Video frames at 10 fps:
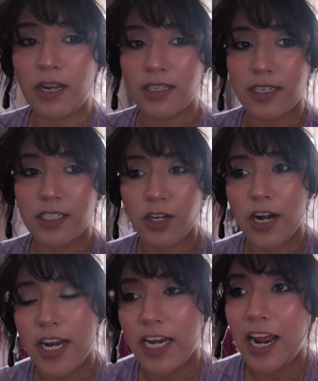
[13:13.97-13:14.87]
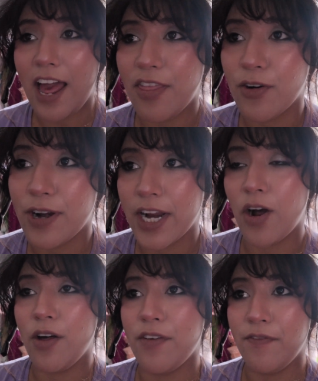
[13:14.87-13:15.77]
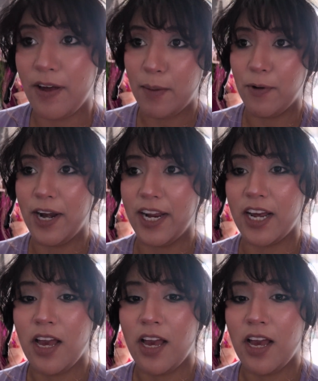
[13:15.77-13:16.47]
as I started gathering all the fabric